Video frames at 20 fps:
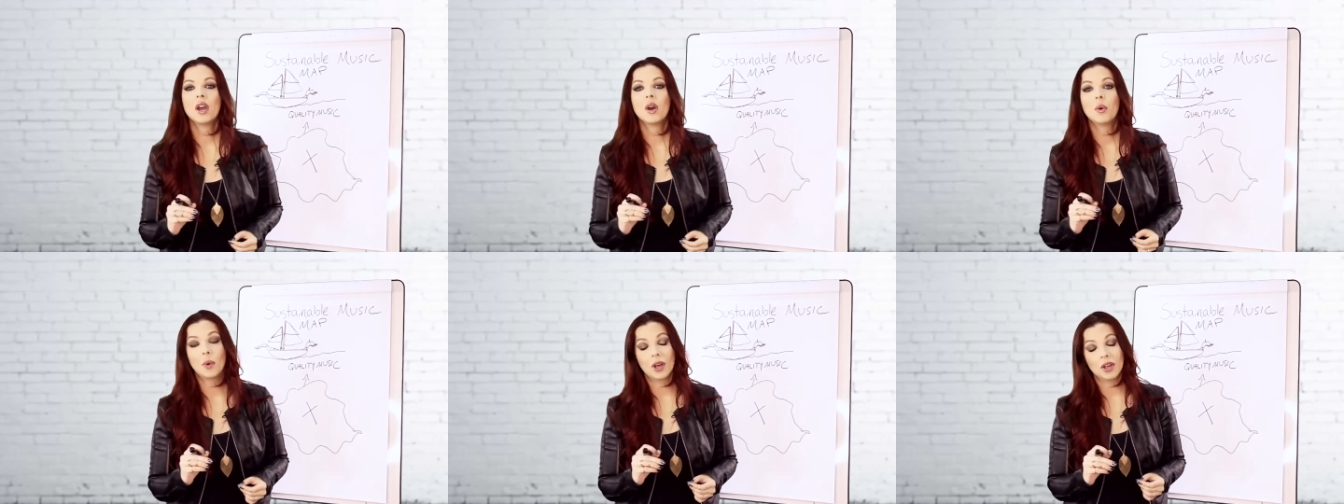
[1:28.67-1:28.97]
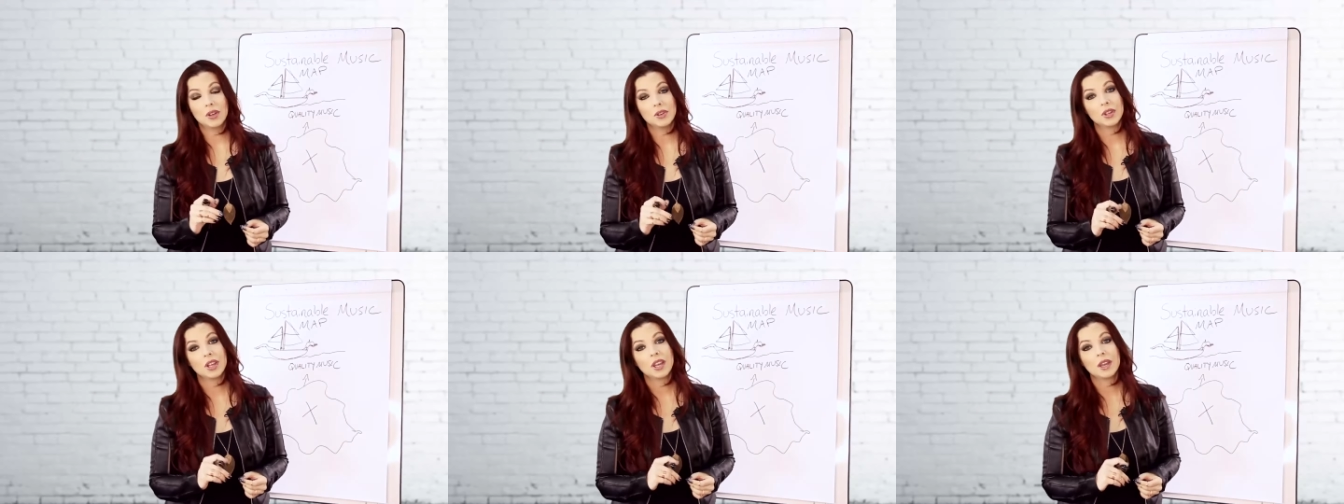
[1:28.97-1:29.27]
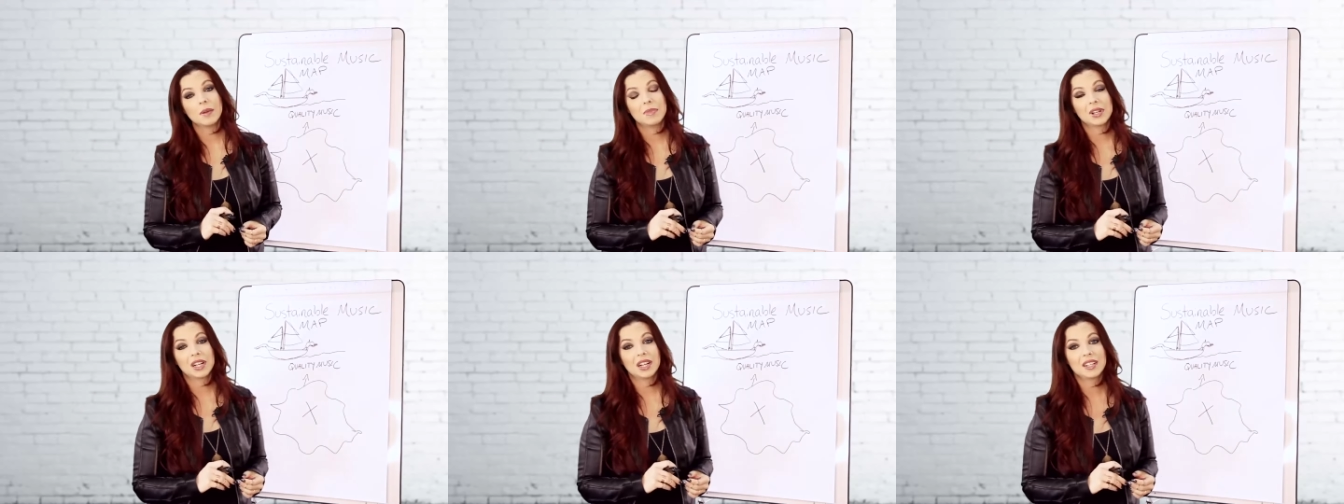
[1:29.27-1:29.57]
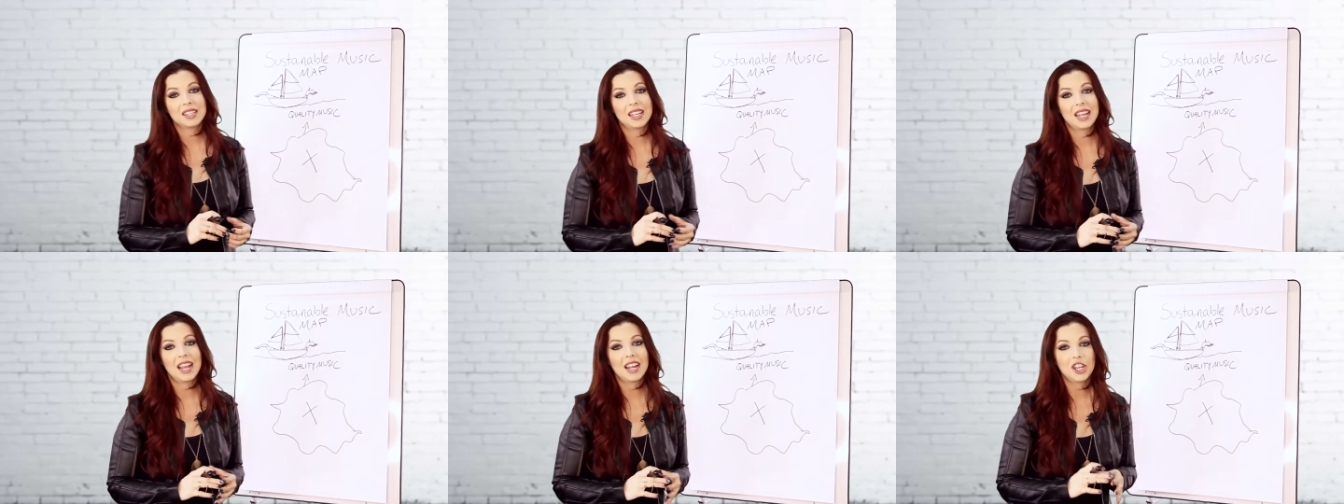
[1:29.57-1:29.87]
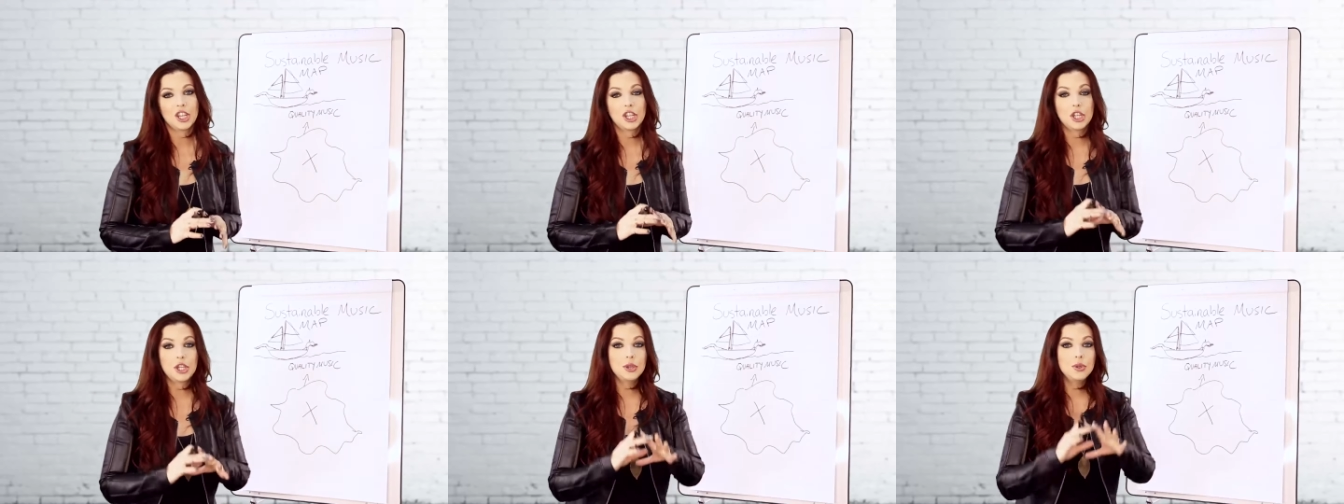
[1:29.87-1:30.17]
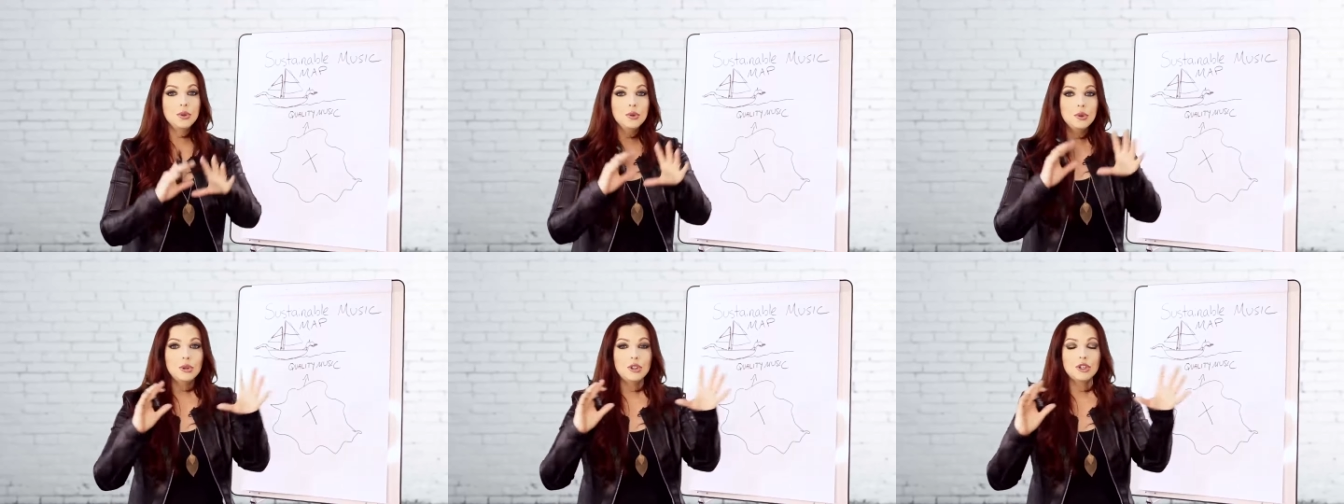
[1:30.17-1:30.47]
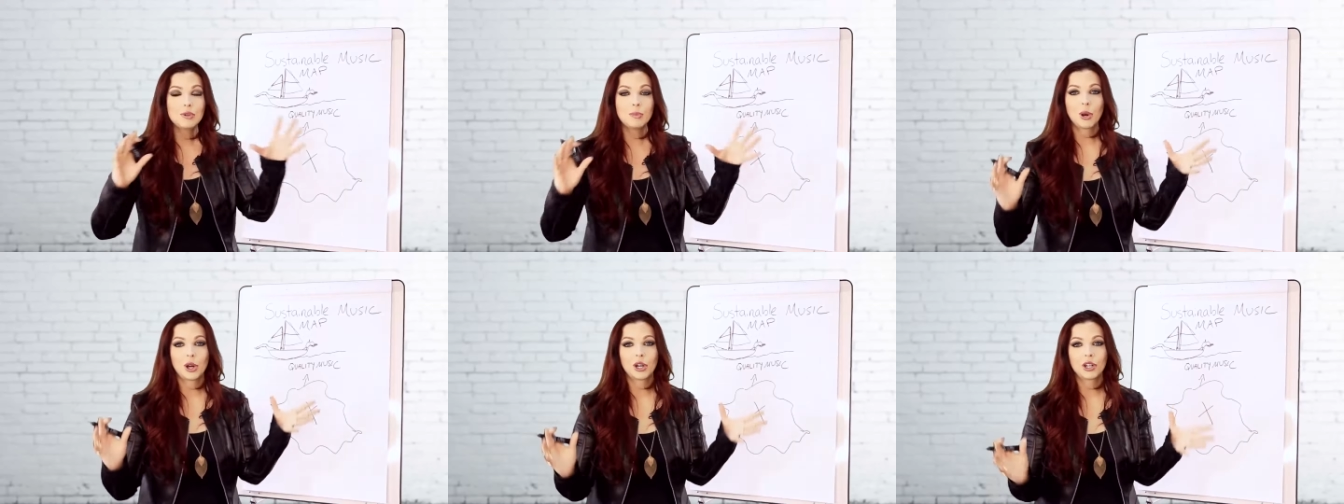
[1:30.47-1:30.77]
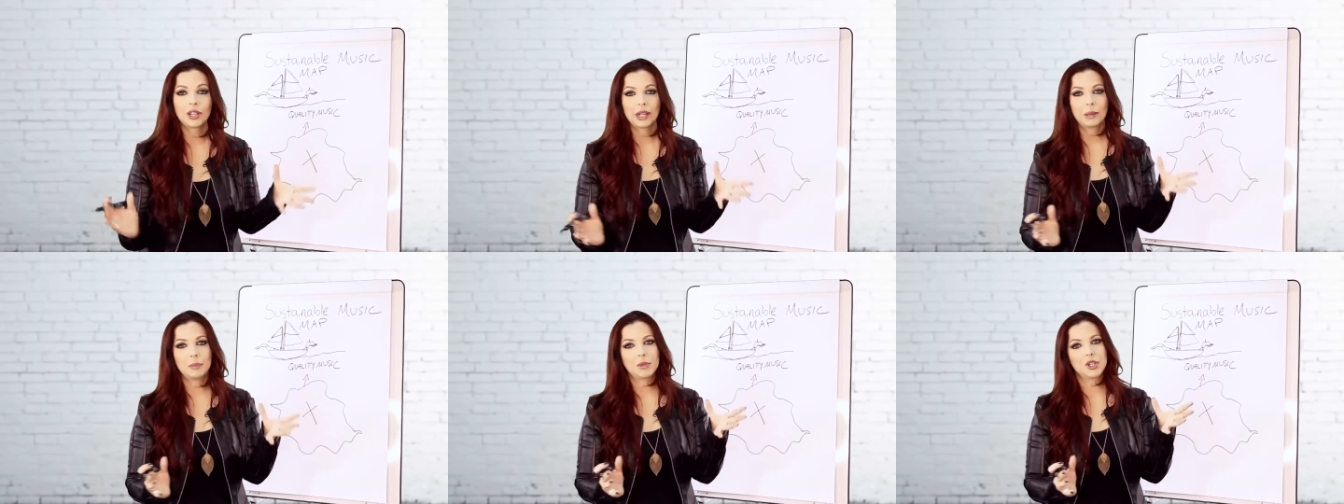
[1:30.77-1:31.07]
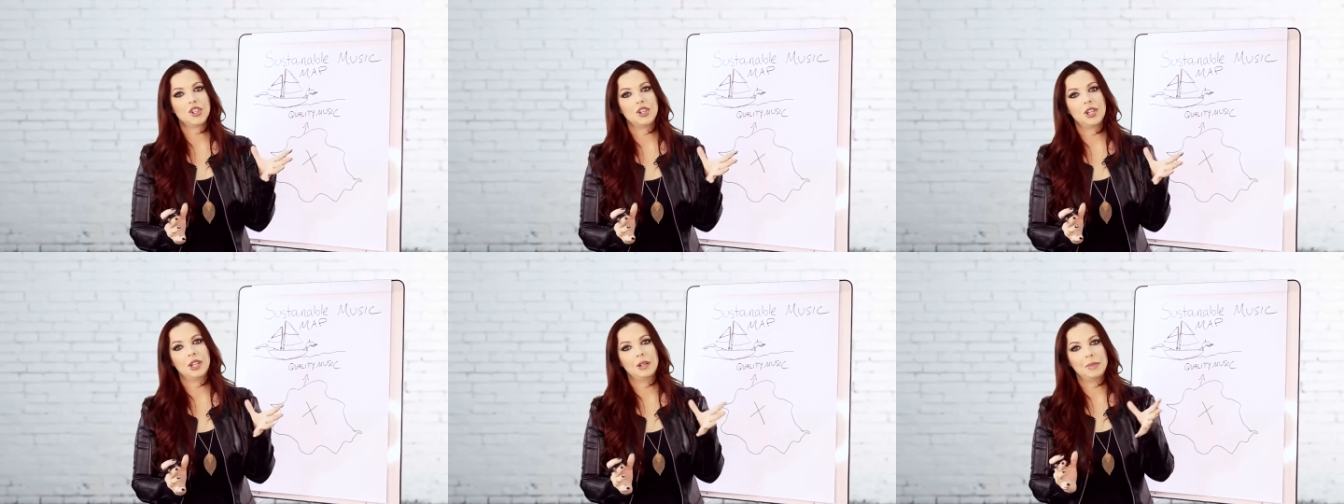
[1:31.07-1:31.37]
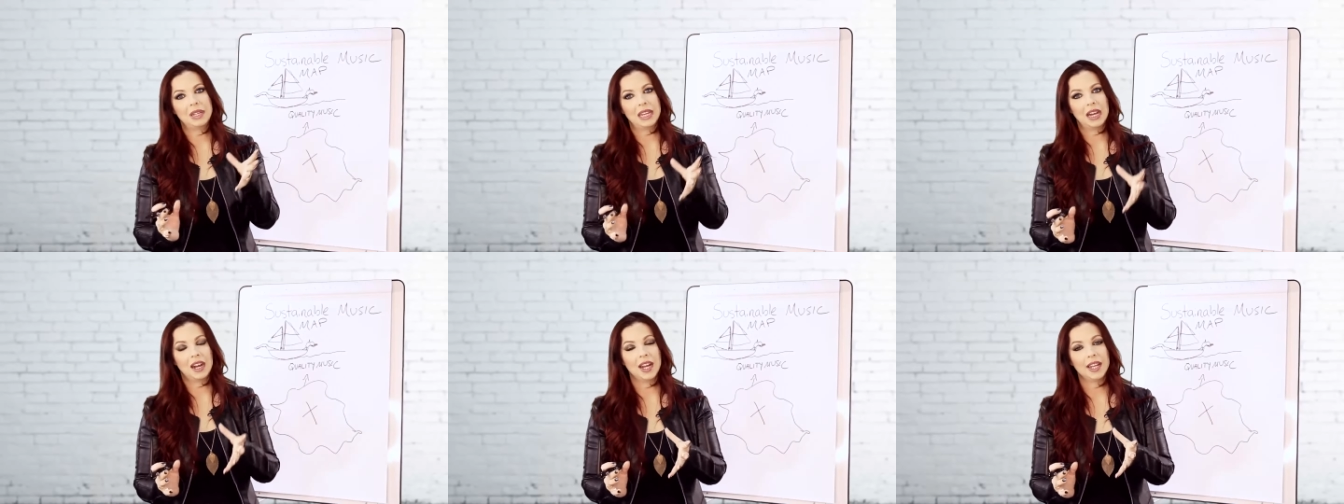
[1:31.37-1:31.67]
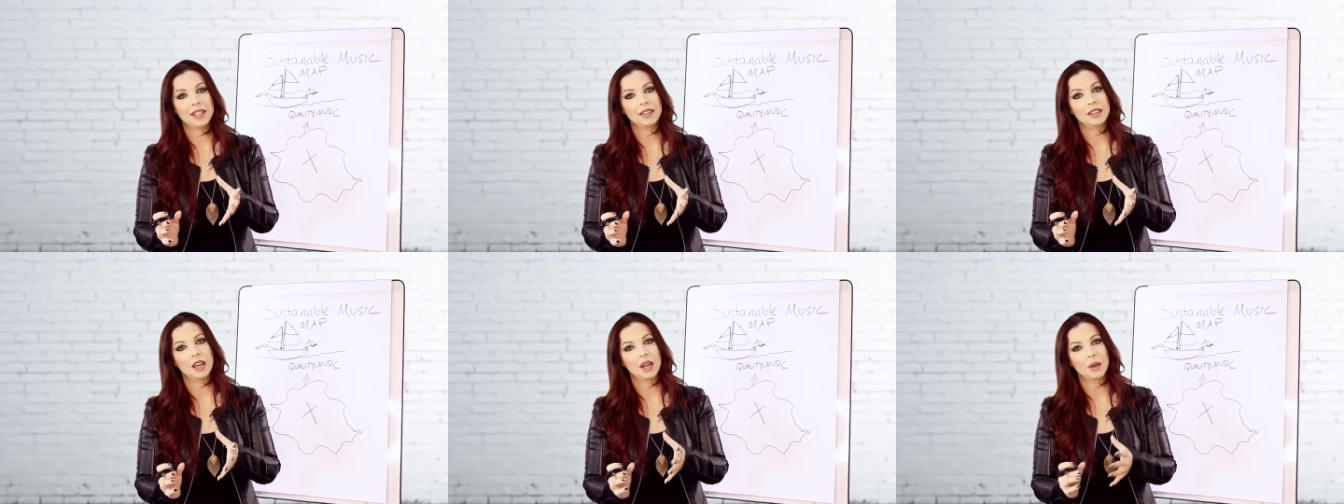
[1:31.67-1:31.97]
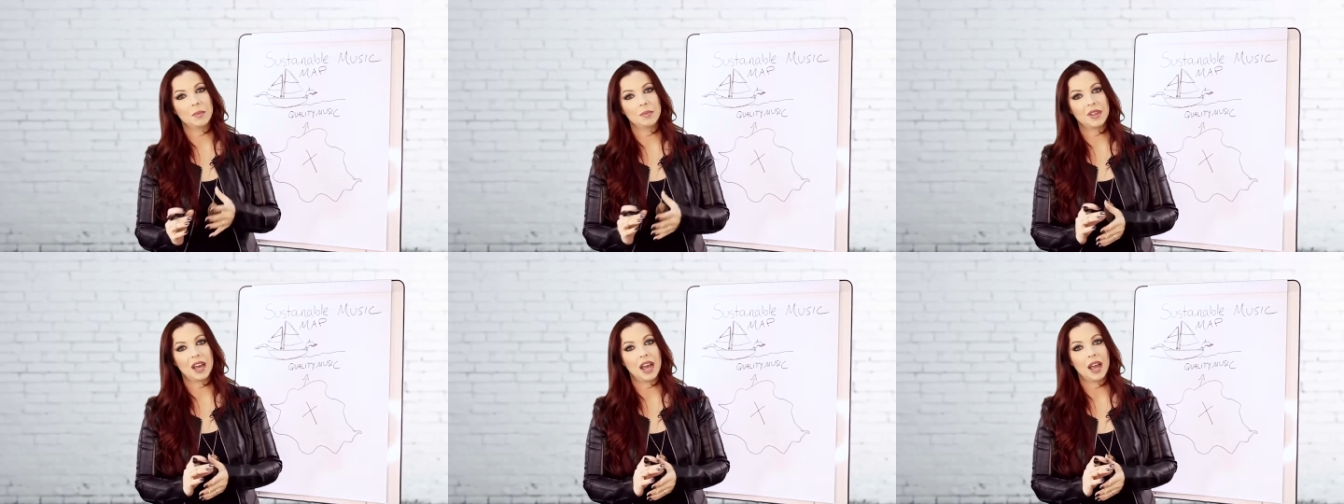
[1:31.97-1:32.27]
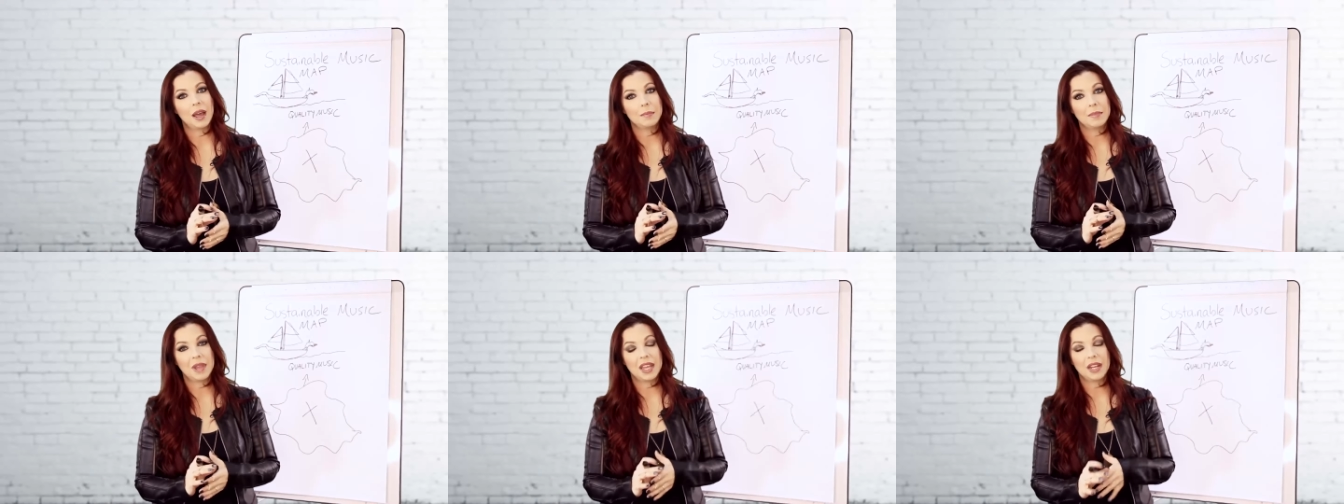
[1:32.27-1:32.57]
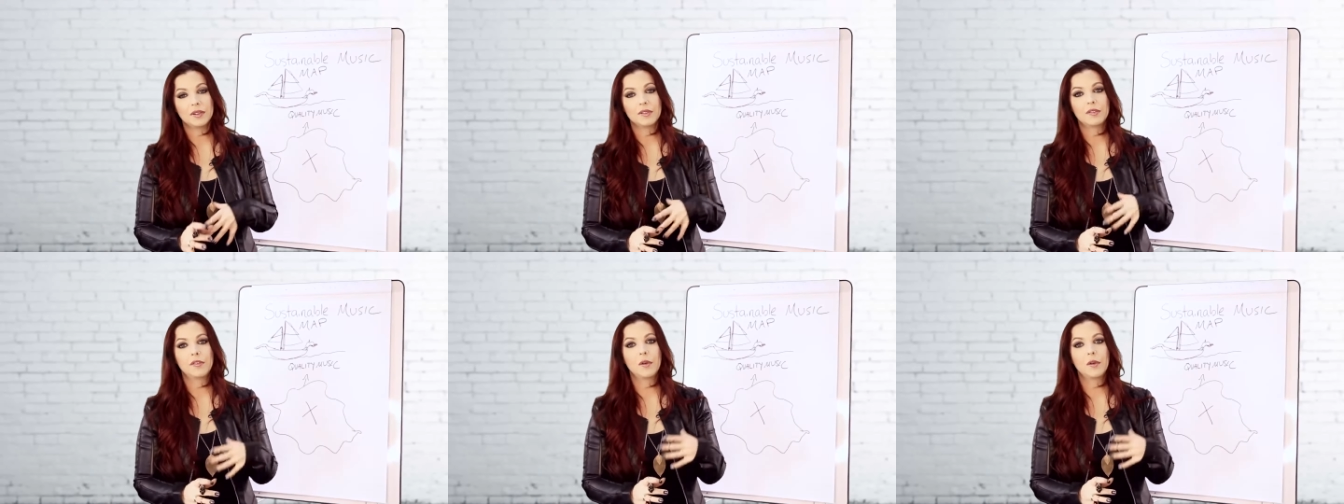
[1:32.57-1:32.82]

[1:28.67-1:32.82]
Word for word: Well, because they had a huge marketing machine behind them that made it